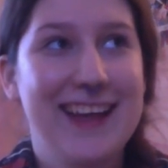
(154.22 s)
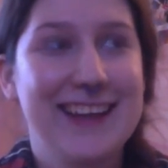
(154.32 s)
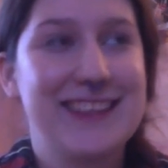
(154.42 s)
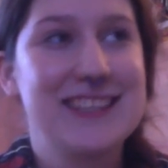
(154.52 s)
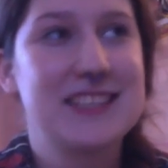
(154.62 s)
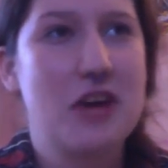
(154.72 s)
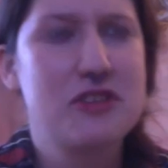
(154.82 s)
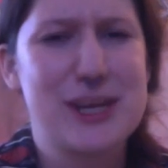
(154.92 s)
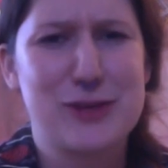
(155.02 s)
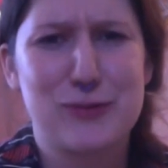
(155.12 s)
this
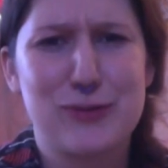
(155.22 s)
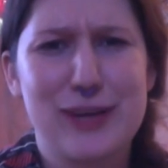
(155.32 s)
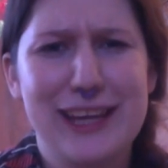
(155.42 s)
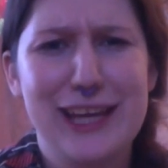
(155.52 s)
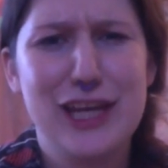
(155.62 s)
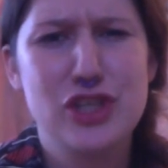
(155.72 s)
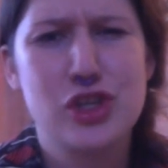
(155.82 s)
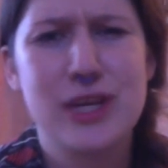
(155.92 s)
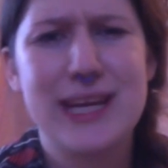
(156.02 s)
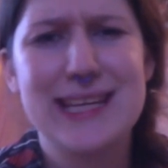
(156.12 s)
sounds like really
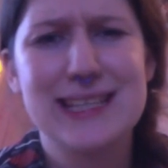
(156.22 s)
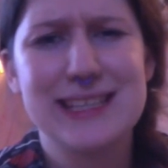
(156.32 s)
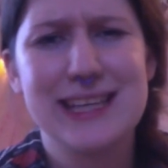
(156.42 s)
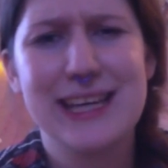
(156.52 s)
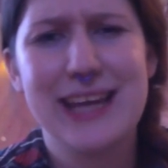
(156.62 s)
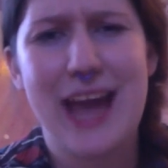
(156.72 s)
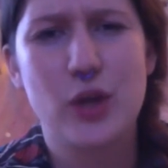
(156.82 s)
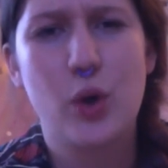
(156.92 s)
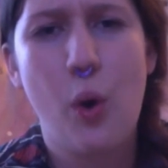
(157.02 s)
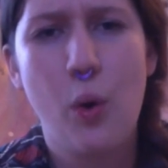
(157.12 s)
cheesy
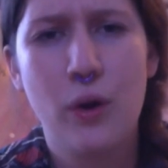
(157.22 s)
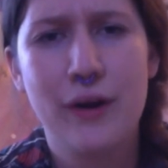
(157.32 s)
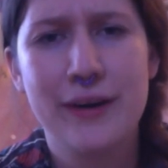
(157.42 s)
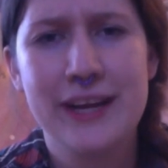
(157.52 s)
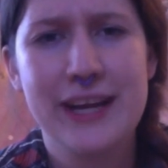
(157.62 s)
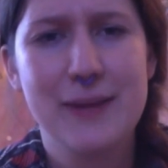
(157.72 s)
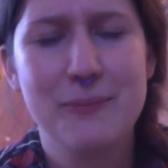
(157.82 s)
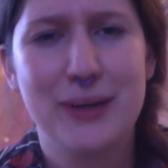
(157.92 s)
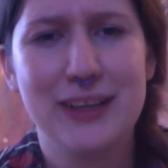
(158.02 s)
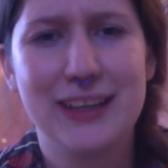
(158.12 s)
and corny,
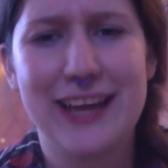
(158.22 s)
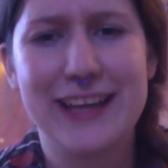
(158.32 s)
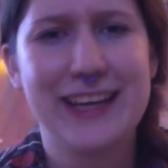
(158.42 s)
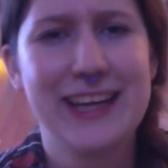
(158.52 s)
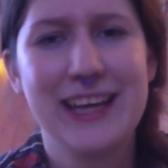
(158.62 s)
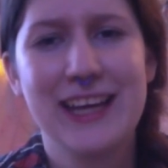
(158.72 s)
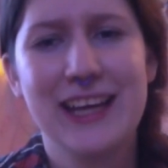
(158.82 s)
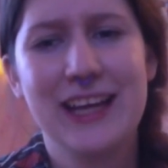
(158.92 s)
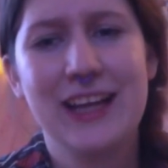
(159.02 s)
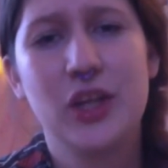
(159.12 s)
but like
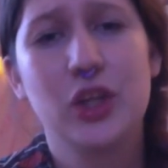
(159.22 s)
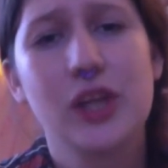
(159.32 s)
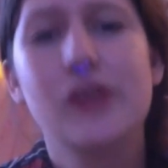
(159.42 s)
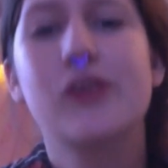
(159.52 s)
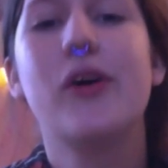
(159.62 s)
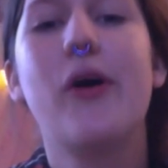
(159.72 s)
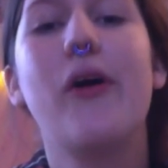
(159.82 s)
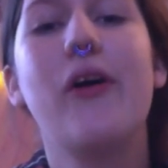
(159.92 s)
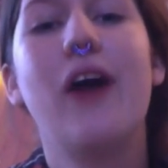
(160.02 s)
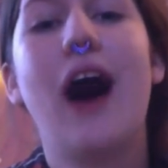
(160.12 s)

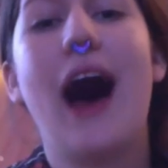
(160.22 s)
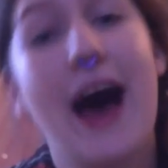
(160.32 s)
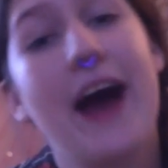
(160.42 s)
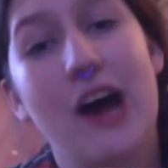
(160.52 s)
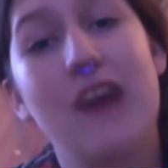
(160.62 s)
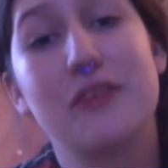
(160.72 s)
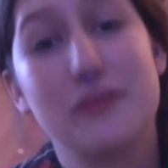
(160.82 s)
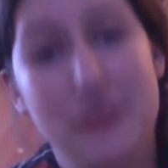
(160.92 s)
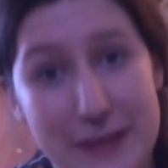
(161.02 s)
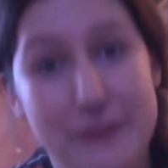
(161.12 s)
literal high off
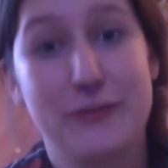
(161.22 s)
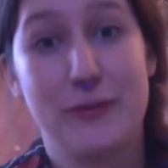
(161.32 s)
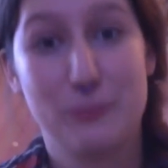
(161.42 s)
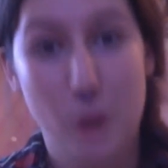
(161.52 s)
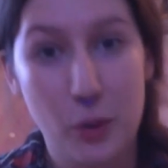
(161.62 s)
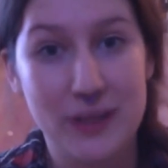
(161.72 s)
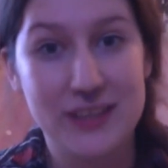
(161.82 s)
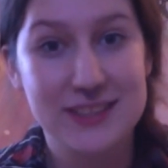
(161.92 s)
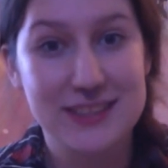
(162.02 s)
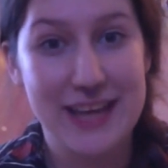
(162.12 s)
of life
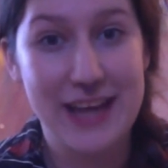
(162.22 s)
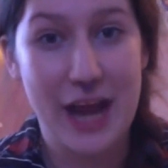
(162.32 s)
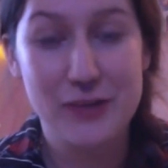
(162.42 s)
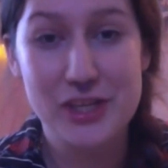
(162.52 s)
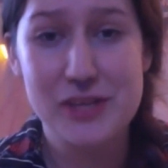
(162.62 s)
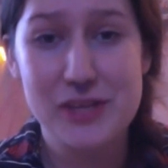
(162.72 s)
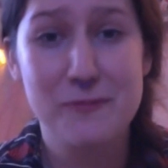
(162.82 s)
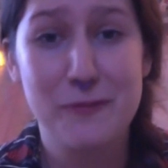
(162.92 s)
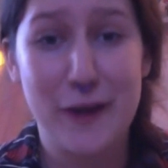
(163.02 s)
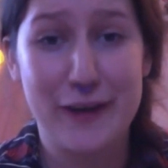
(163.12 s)
moments. And I reach them
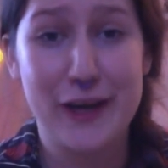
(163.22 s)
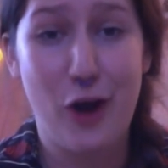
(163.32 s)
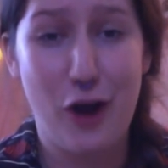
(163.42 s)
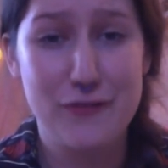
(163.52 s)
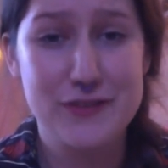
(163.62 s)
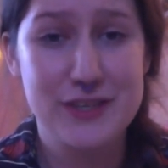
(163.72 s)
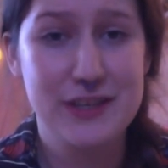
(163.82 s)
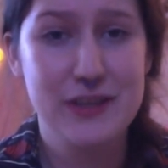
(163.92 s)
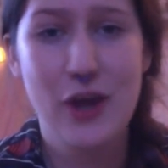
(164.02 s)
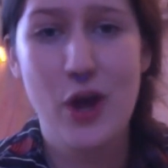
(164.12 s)
very
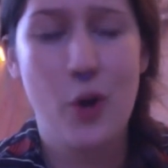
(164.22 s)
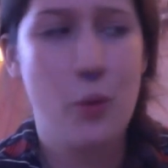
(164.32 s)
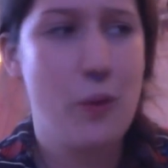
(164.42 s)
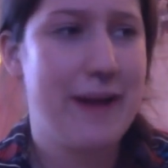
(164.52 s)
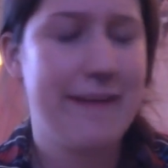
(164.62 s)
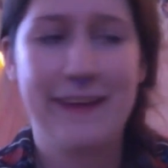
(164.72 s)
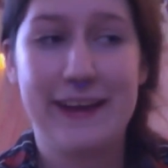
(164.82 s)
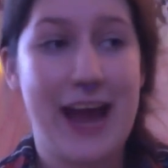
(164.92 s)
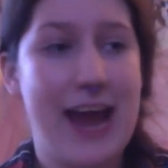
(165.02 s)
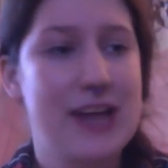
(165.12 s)
often where
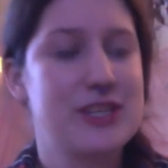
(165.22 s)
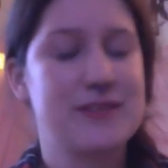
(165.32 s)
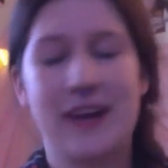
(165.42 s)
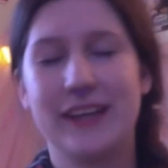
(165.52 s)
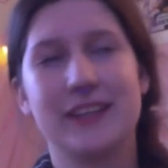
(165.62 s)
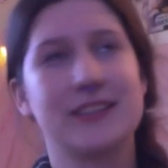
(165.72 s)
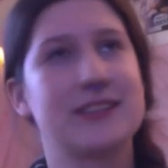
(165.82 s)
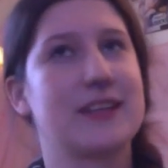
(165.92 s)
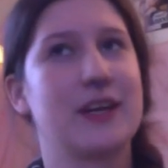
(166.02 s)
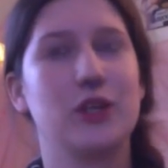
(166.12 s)
like I just find
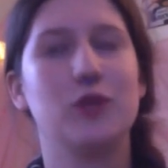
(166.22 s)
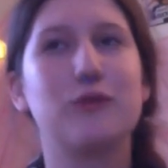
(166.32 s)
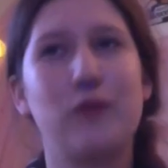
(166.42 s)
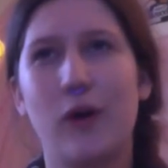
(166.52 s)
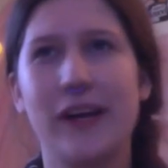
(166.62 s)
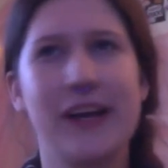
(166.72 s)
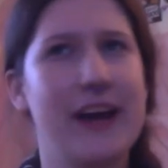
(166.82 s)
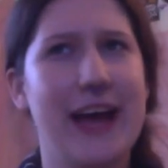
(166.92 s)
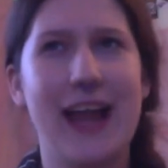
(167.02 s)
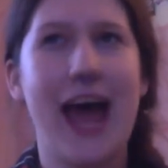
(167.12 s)
this
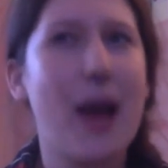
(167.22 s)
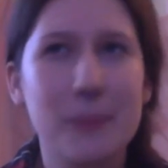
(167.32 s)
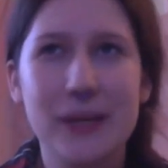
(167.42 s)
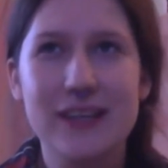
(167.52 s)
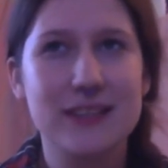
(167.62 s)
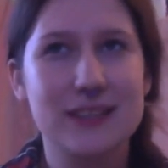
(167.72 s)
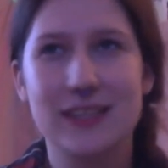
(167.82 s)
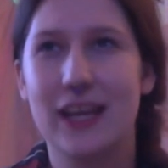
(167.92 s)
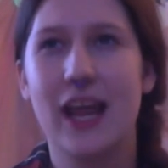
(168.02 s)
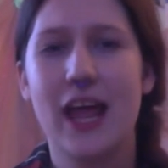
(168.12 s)
euphoria and happiness
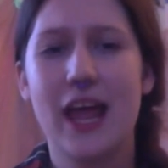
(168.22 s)
and